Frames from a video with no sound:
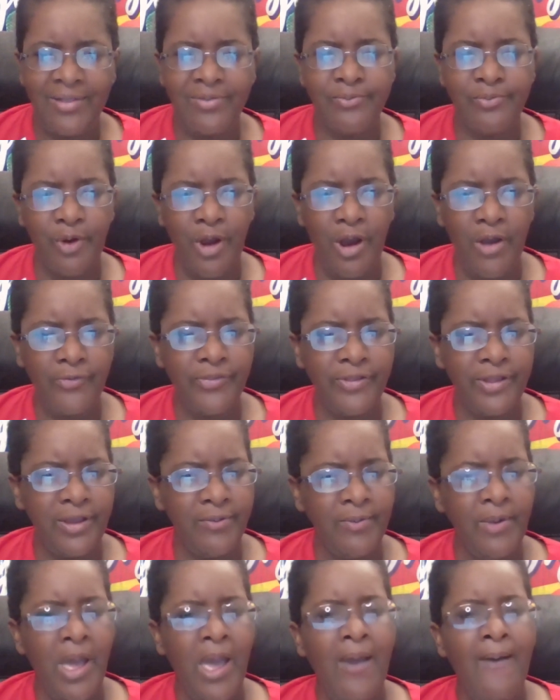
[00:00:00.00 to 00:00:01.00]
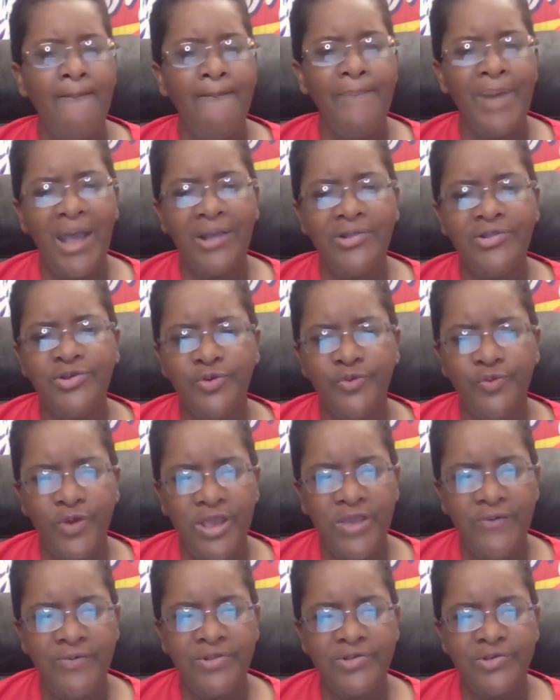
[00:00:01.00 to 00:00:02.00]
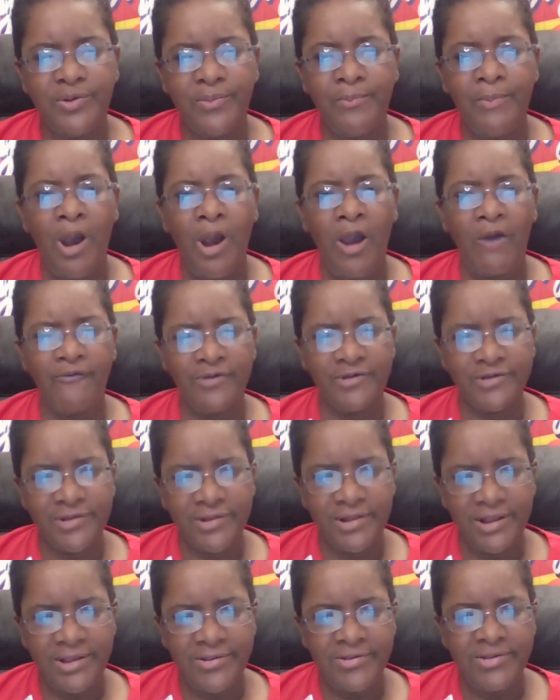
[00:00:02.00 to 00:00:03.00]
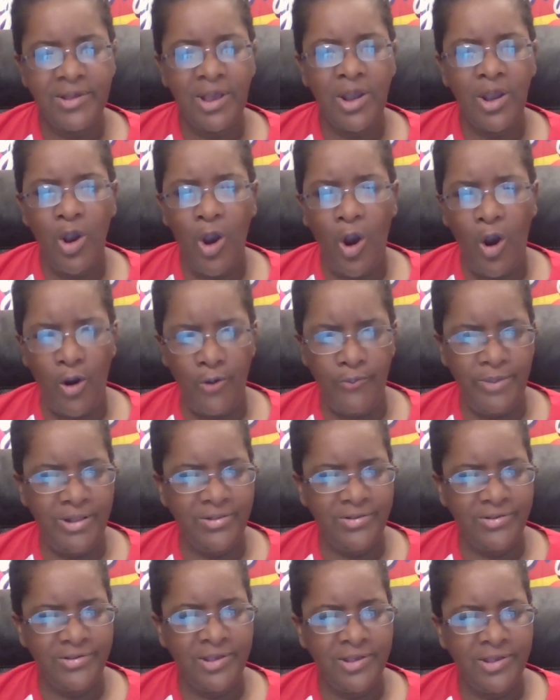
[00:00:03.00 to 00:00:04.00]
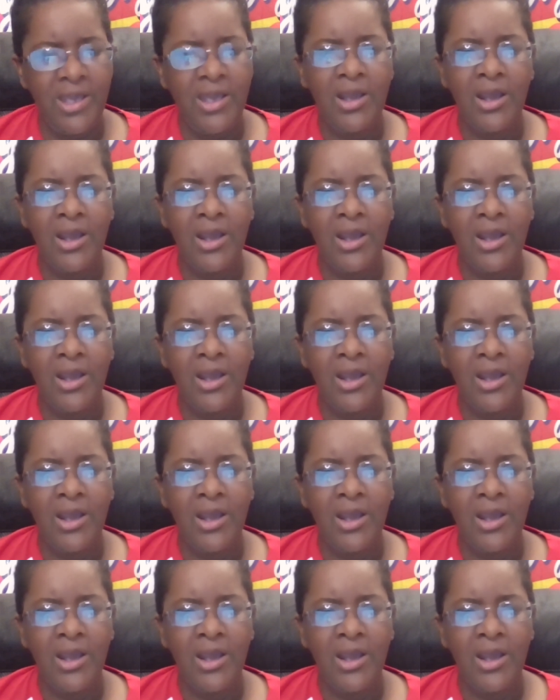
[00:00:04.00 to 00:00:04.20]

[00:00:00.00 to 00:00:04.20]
and brought them back to weave into marvelous garments,